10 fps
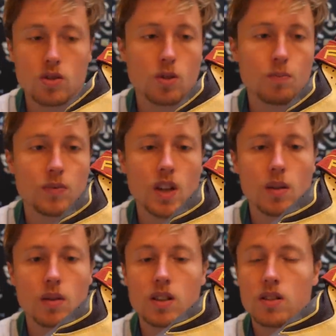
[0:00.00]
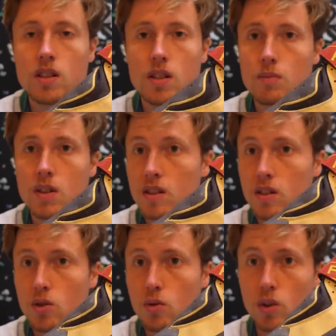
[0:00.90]
So yeah, let's see, is
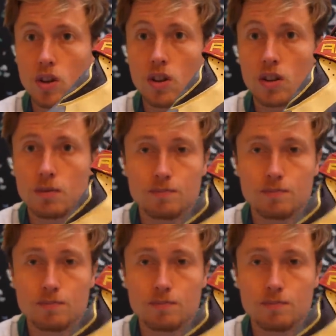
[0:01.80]
it true or not?